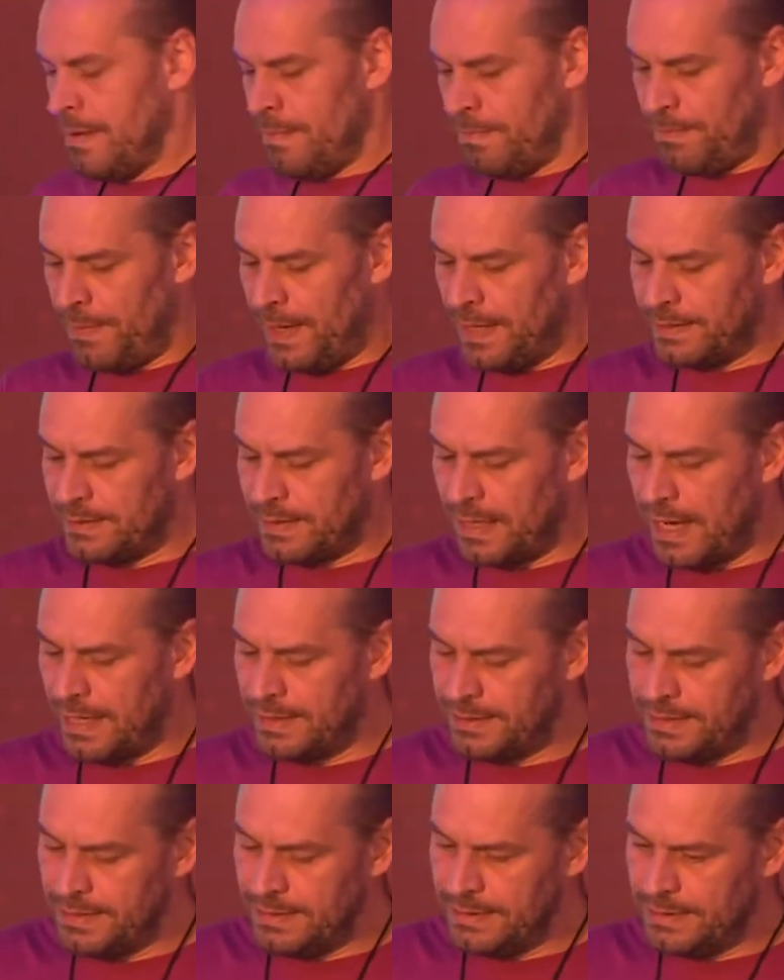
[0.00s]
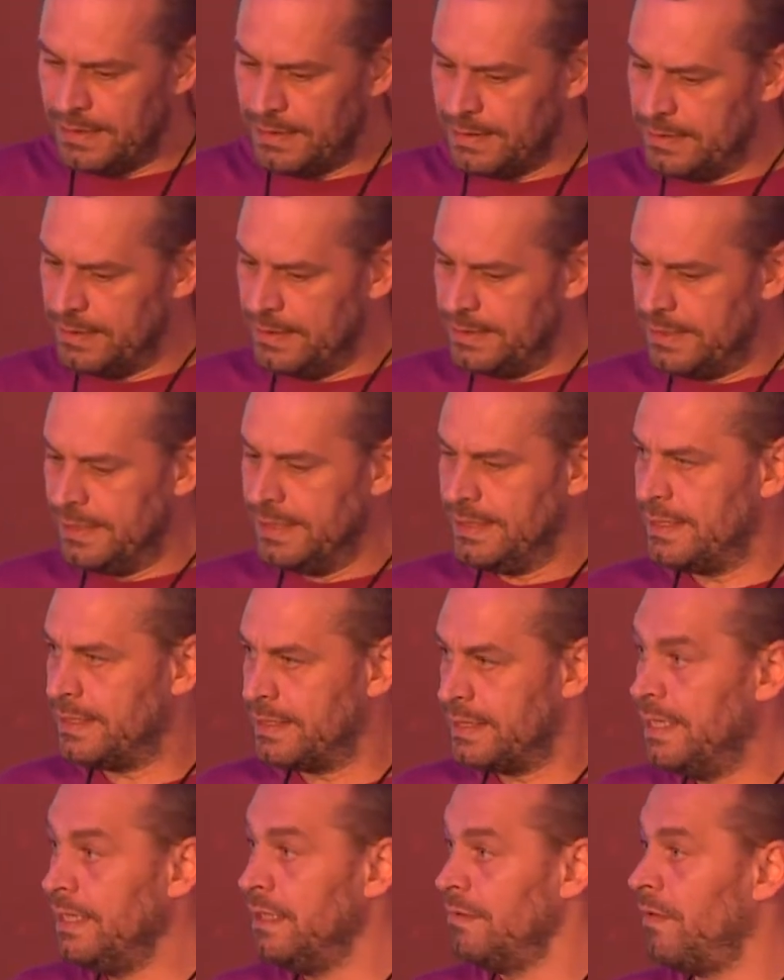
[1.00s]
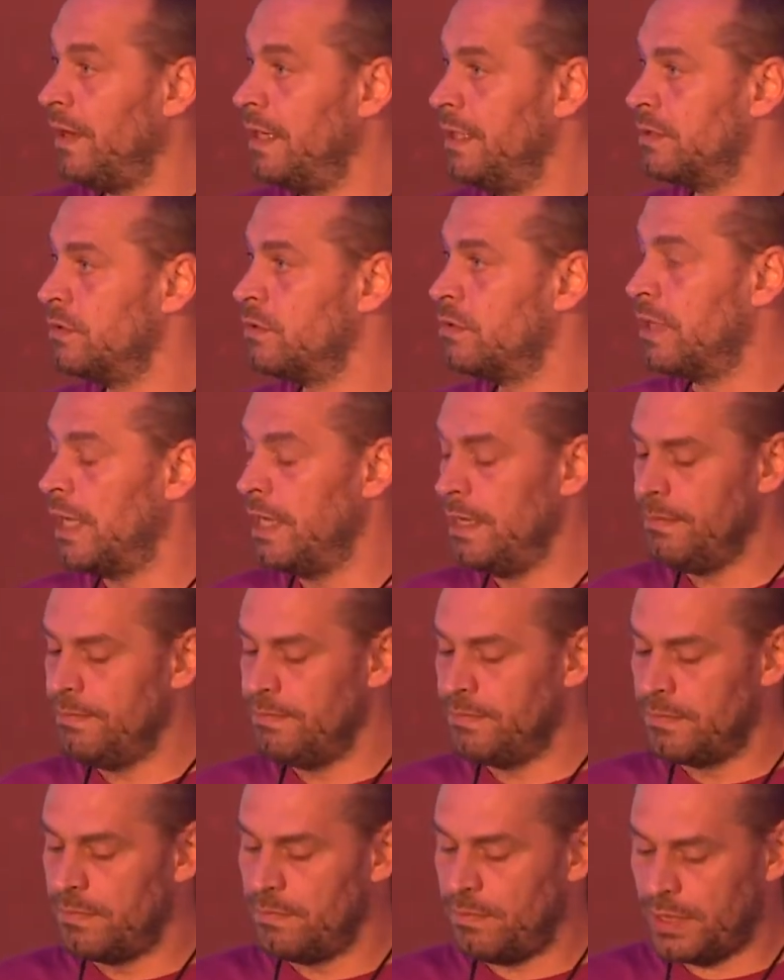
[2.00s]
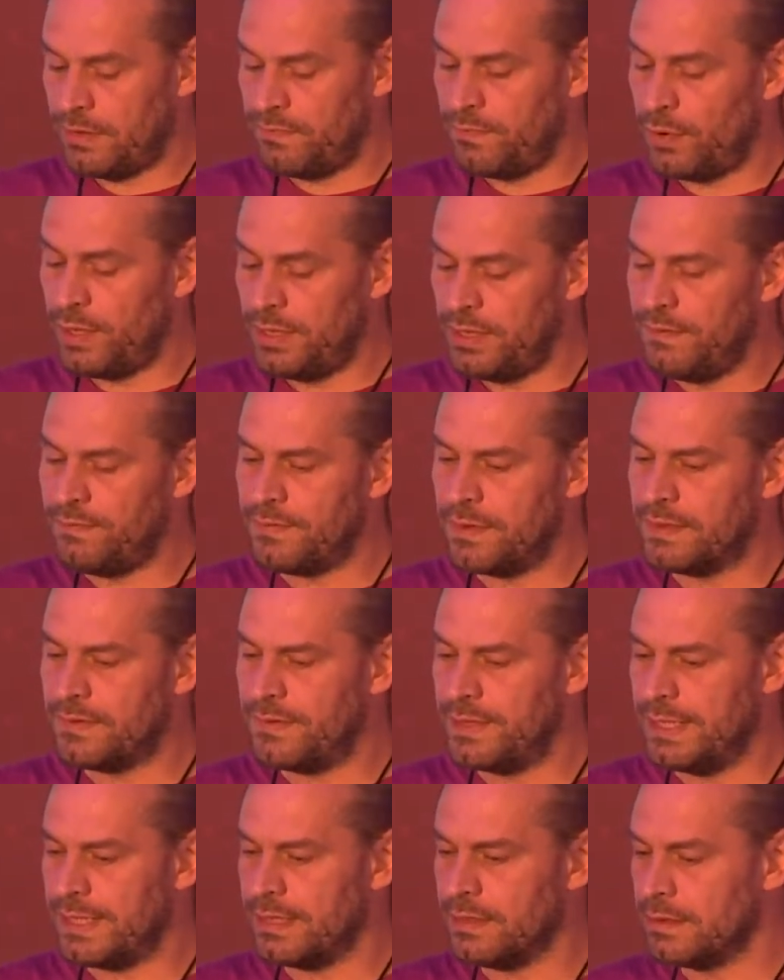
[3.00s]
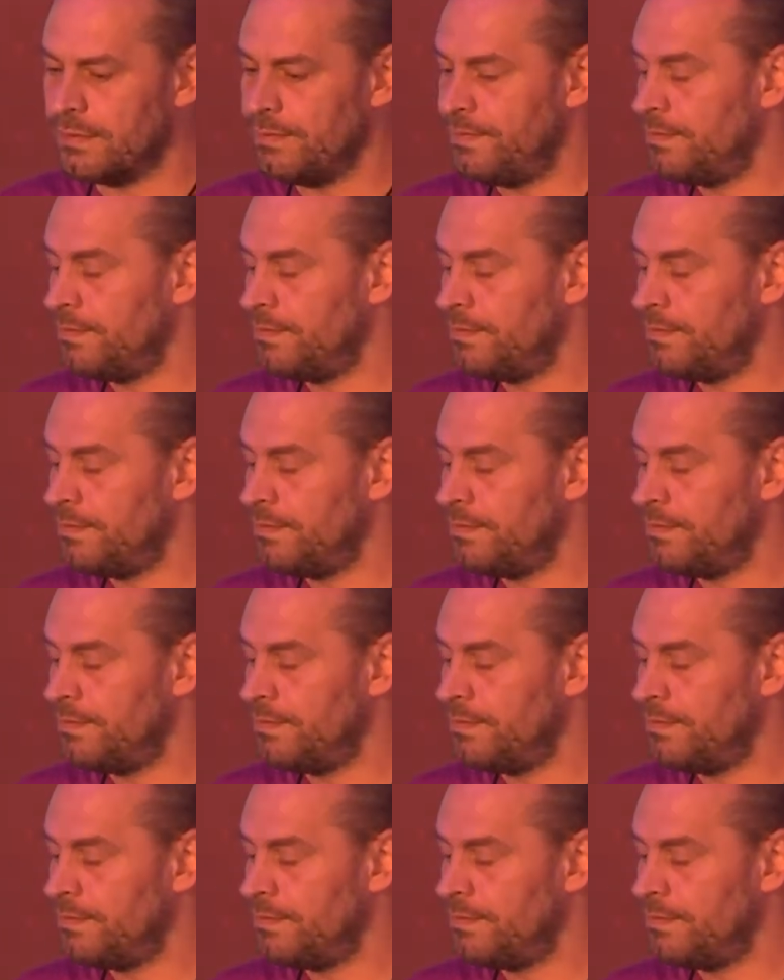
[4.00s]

But I think it is still valid today, but for a different reason.